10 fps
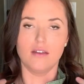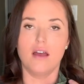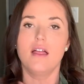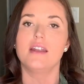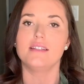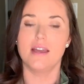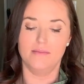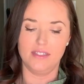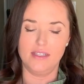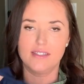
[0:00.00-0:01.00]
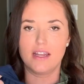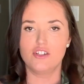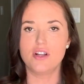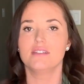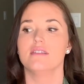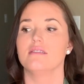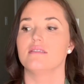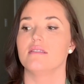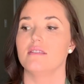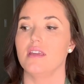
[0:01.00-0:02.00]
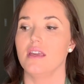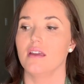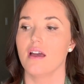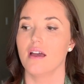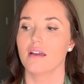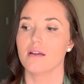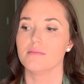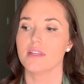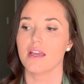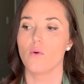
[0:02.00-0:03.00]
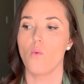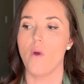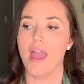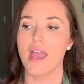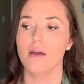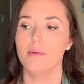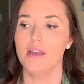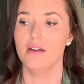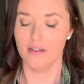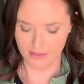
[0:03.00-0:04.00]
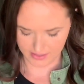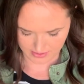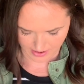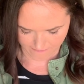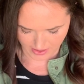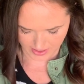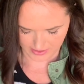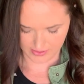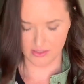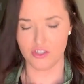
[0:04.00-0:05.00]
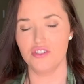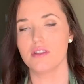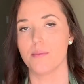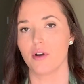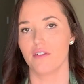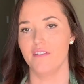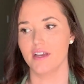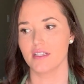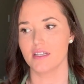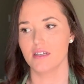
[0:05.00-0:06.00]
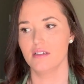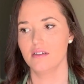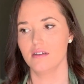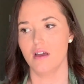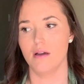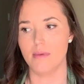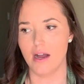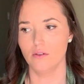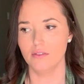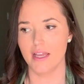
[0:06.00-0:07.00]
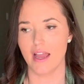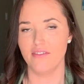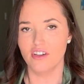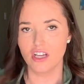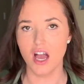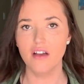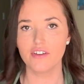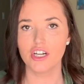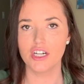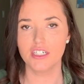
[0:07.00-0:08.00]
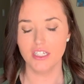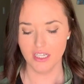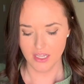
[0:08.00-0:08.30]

A lot of times in these kind of dresses, the cut comes like way up here. I feel like this is the perfect amount. Like I feel covered